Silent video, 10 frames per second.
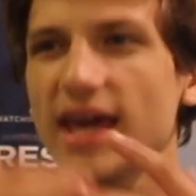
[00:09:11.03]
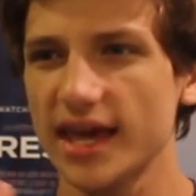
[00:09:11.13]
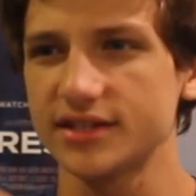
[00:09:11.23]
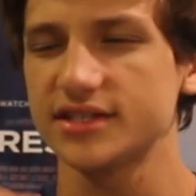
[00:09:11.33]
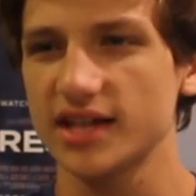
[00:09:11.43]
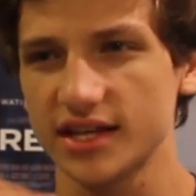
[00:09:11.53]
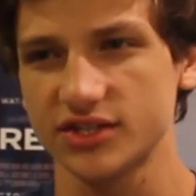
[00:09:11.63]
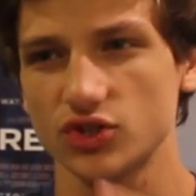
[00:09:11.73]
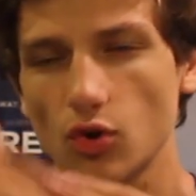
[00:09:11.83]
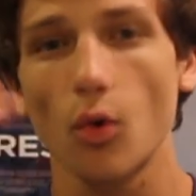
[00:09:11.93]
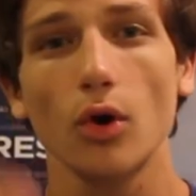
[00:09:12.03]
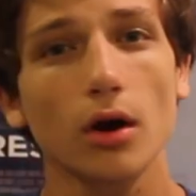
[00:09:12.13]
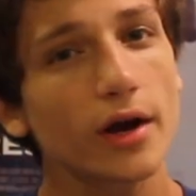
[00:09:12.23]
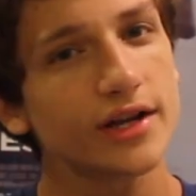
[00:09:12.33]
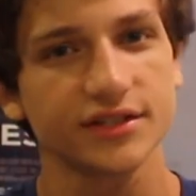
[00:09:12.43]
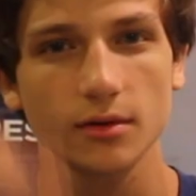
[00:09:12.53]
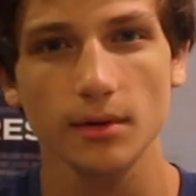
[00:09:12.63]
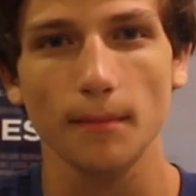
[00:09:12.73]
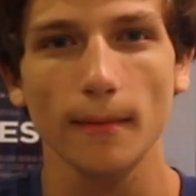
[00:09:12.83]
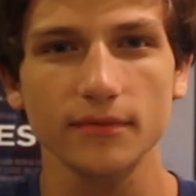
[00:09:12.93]
its score is going
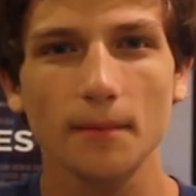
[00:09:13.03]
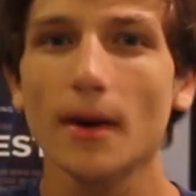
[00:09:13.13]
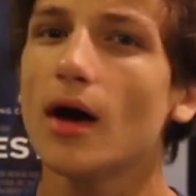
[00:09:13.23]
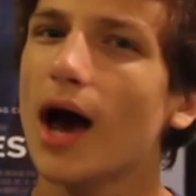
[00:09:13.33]
to be bumped up.